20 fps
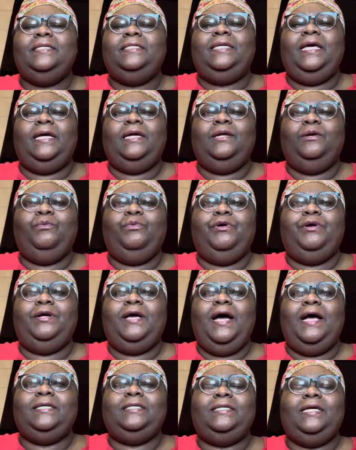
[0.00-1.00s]
taking the Word of
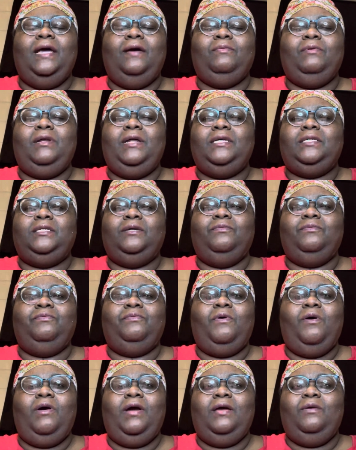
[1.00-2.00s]
God to every nation
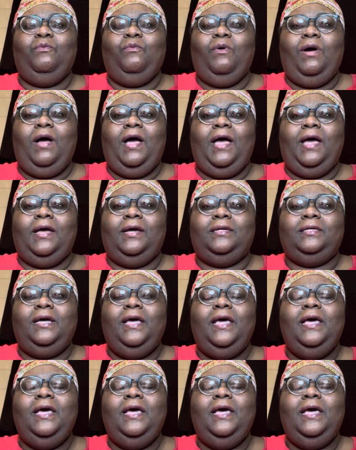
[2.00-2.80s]
far and wide,